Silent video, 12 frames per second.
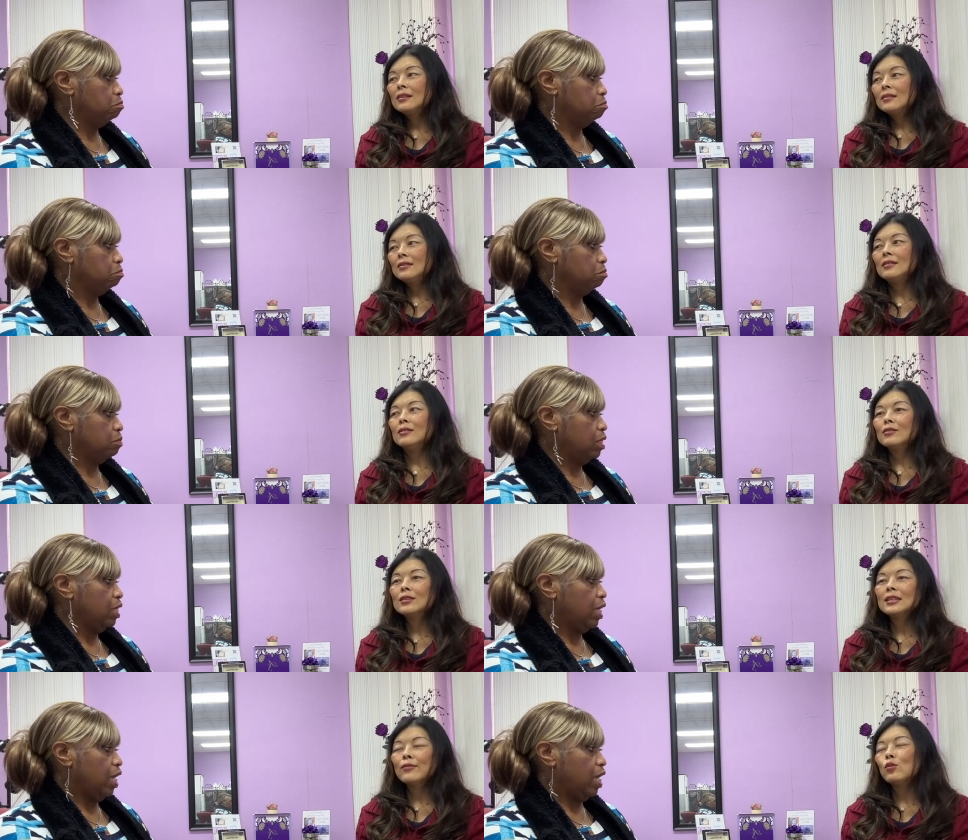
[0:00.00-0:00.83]
Speaker 1: you know,
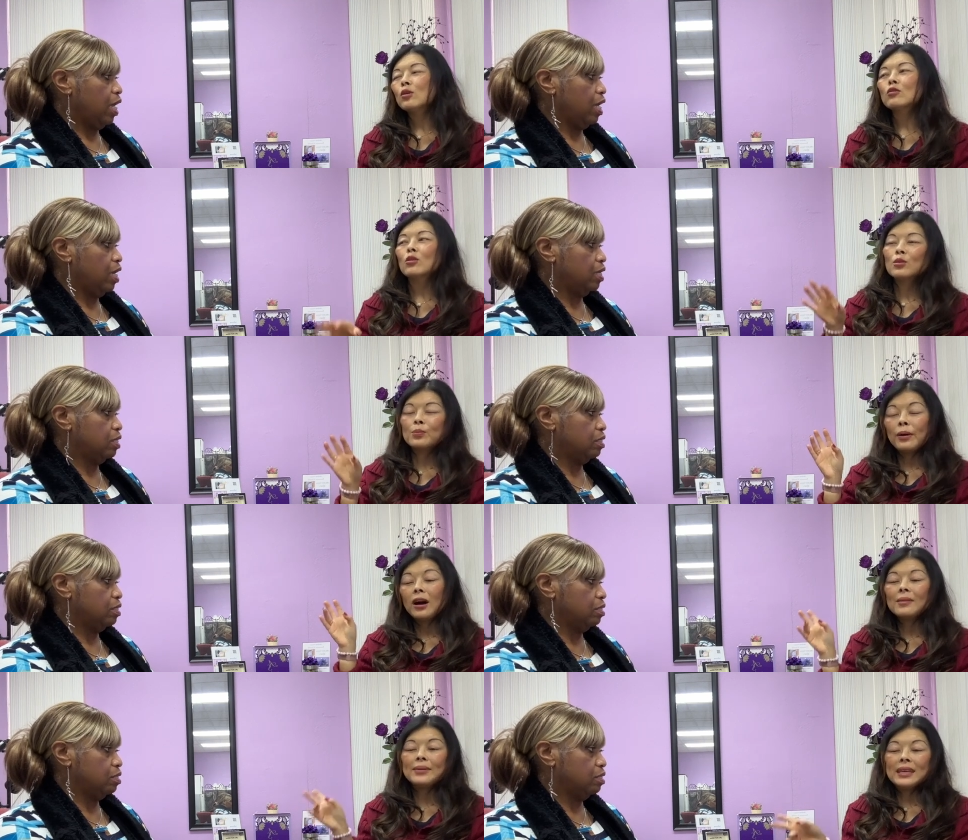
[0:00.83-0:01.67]
because everyone grew up with
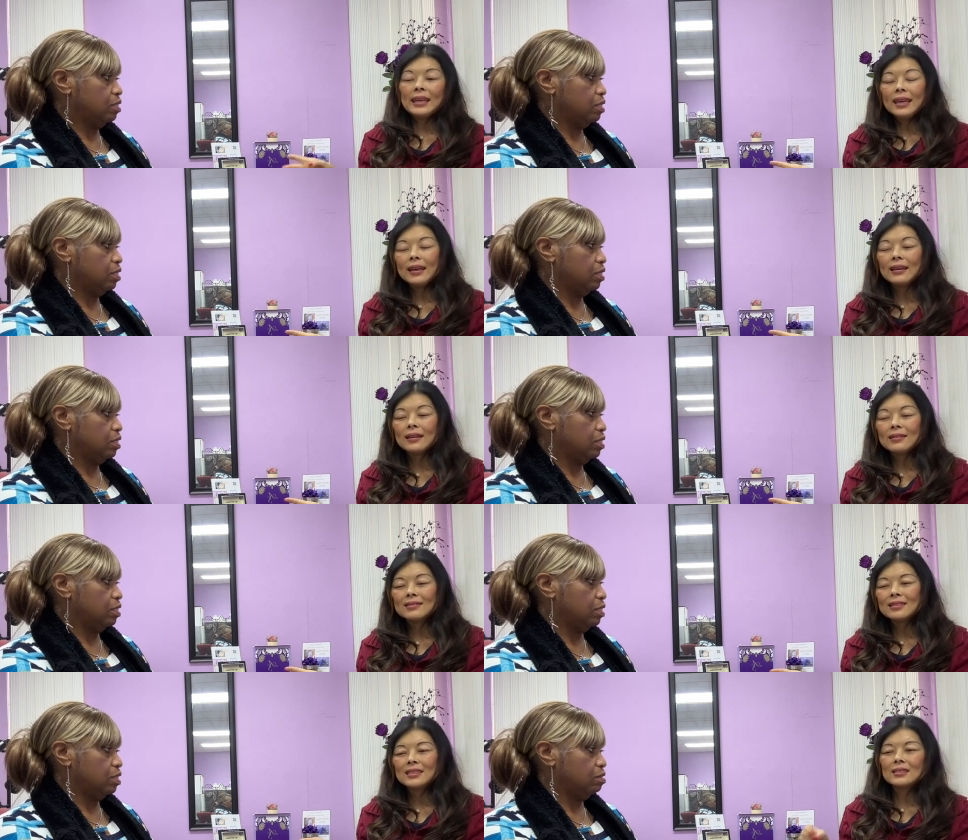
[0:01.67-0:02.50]
Barbie
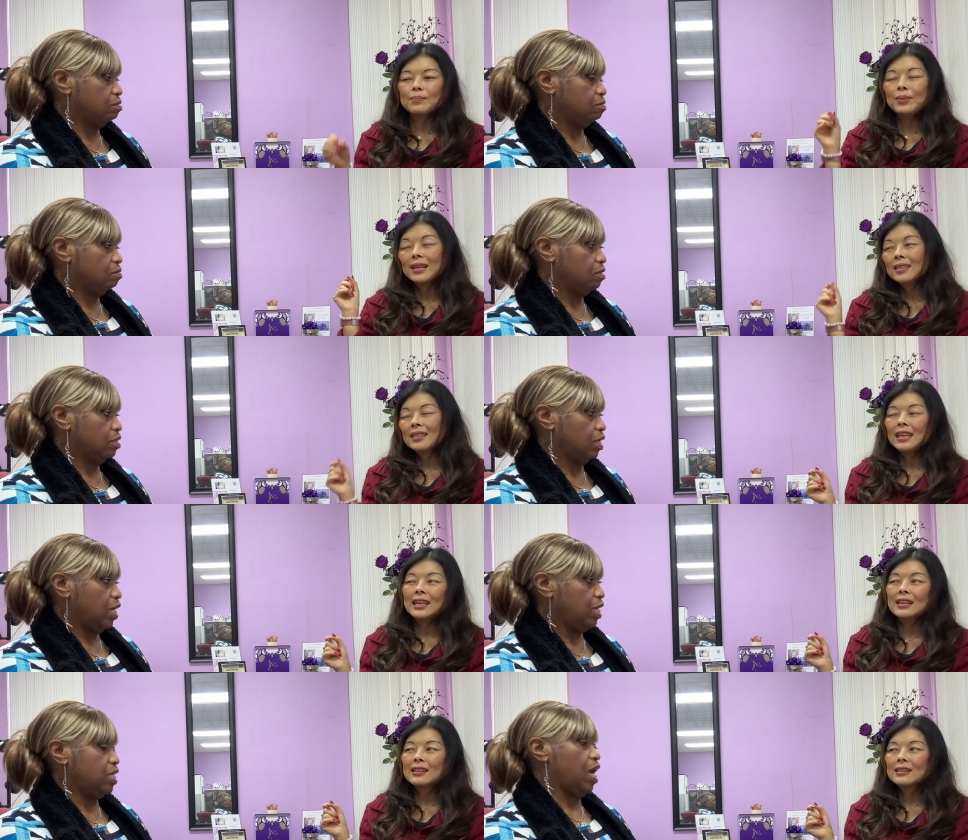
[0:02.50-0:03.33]
here. It's a big
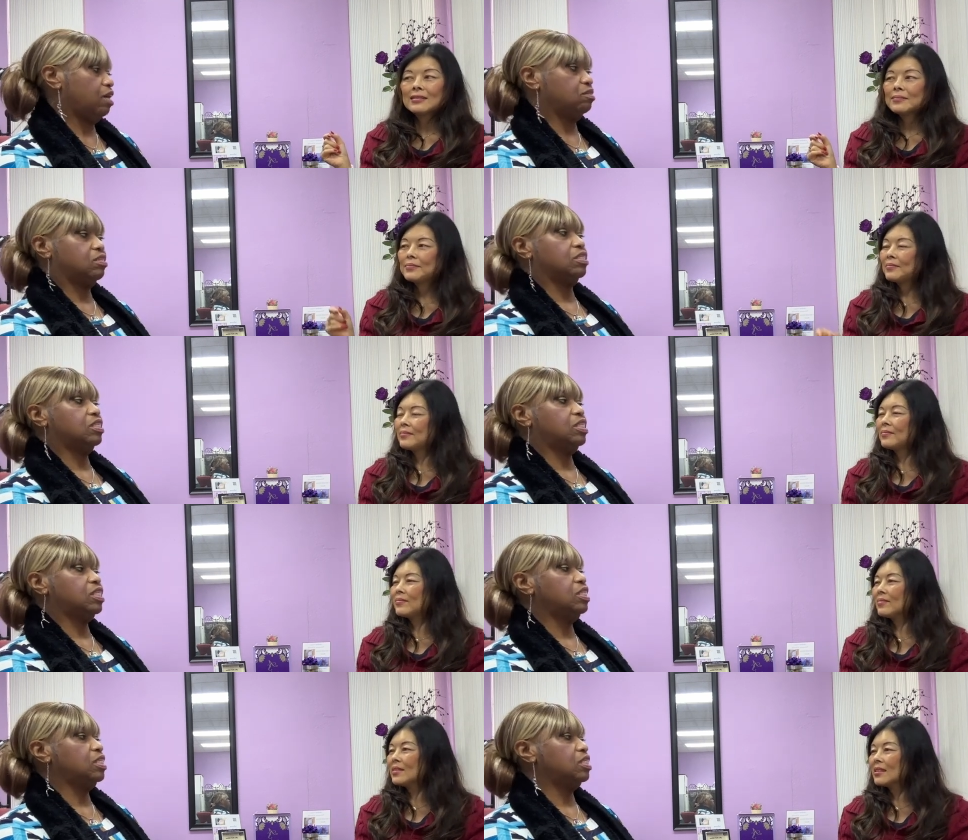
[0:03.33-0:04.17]
thing. And how did the
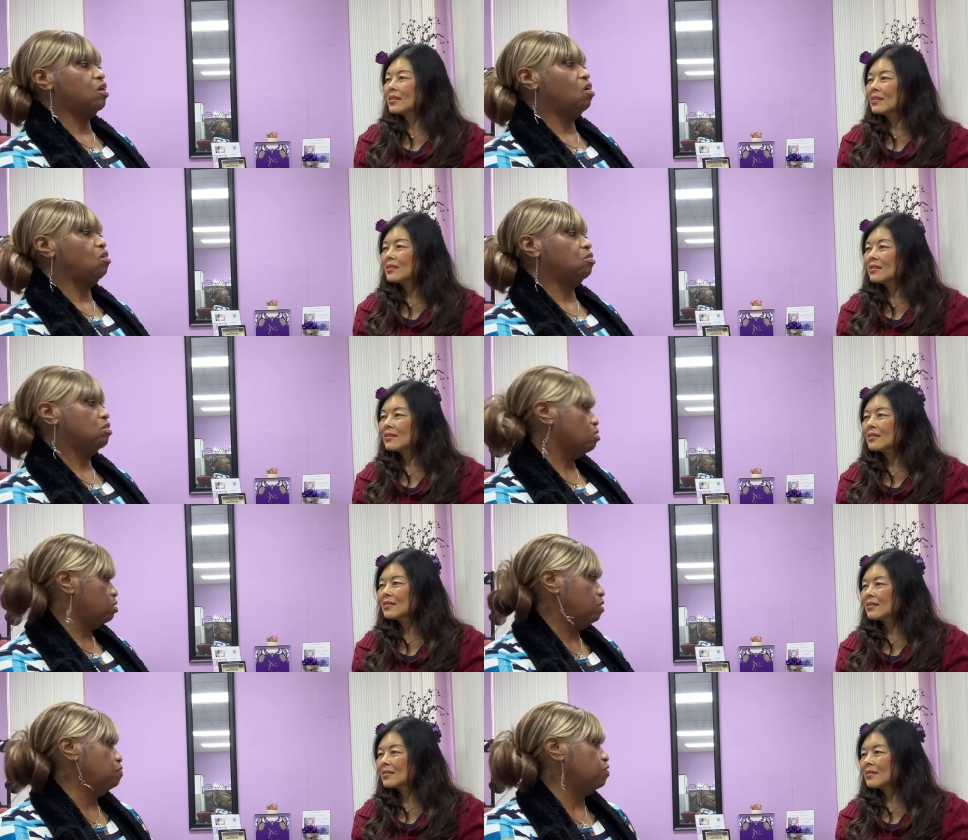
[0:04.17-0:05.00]
Sindy doll
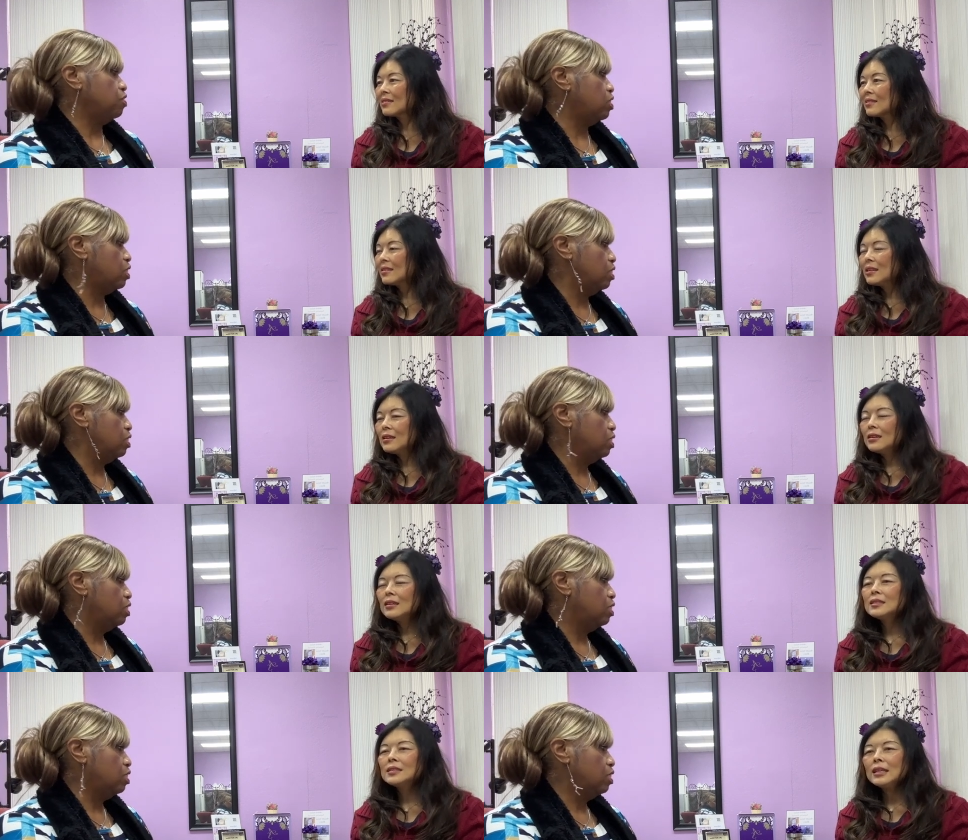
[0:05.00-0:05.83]
look different?
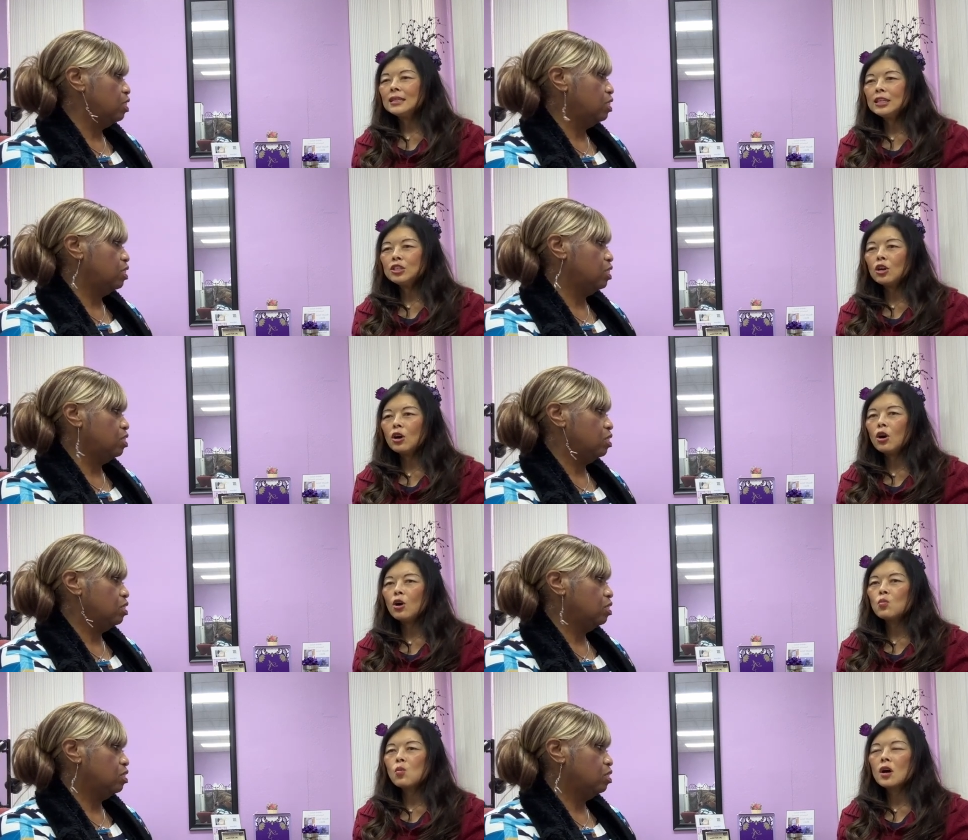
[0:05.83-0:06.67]
Sindy
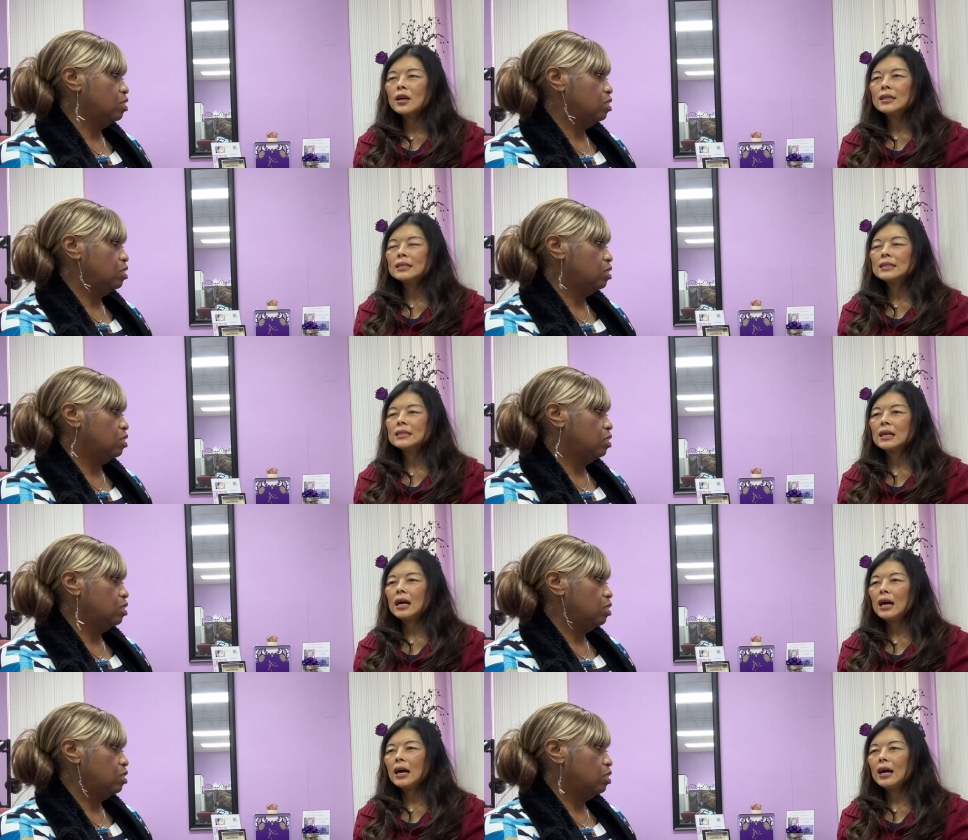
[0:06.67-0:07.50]
doll was
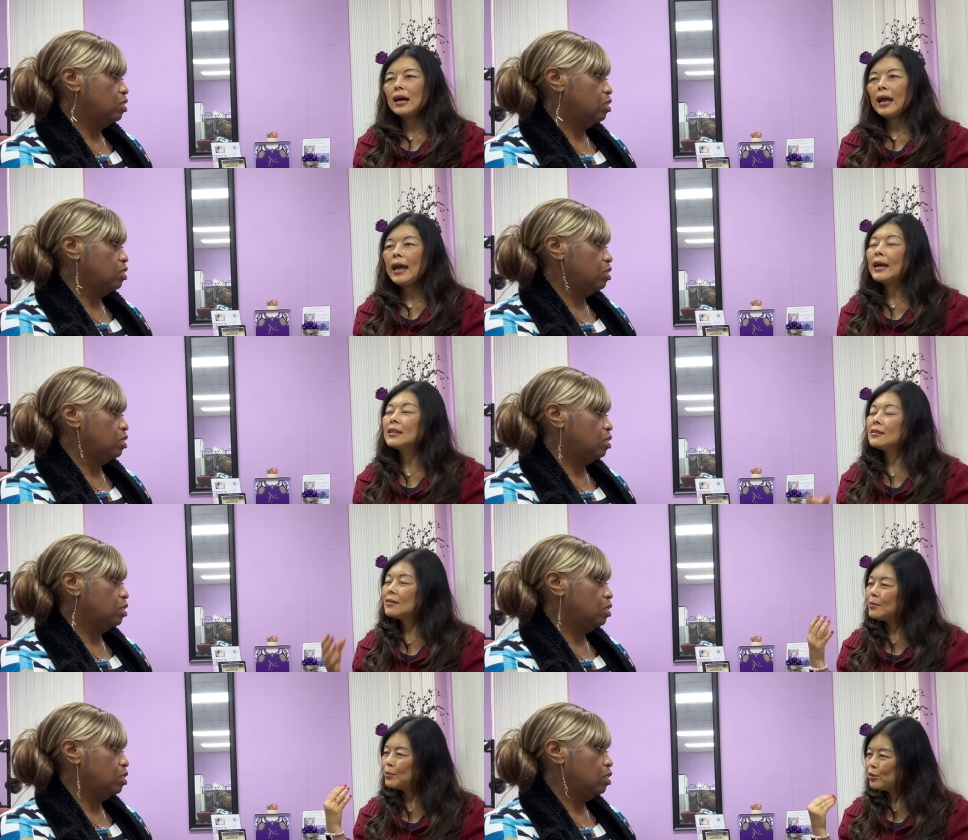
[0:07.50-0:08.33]
uh,
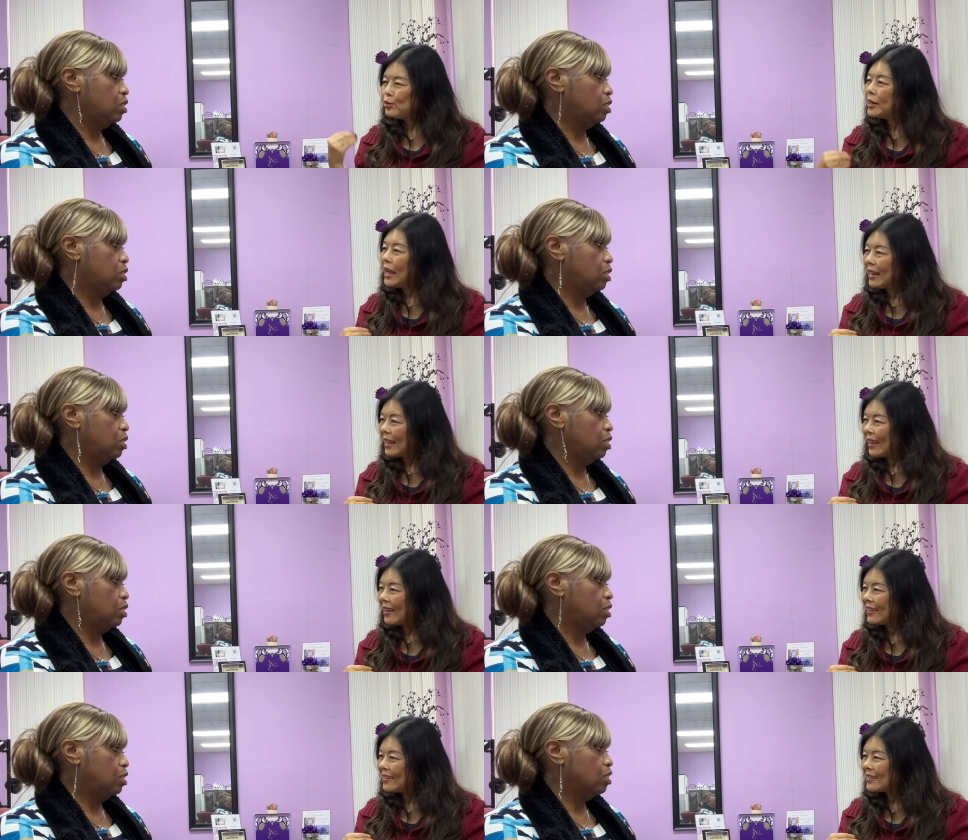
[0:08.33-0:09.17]
had brunette
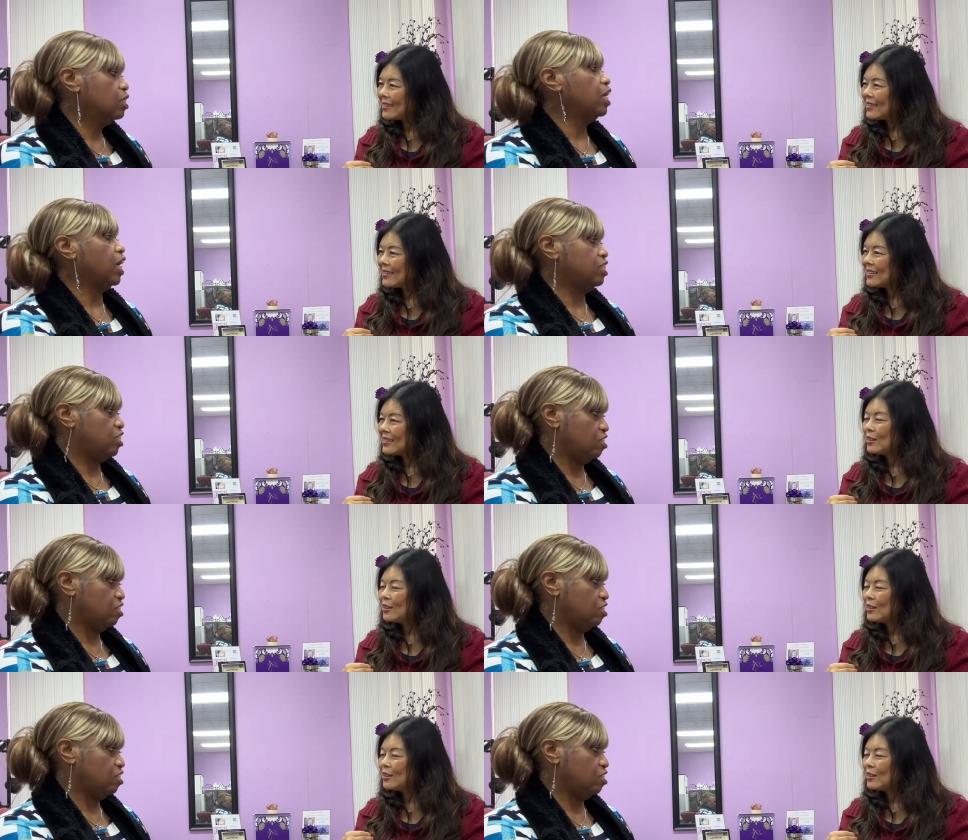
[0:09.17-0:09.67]
hair. Gotcha.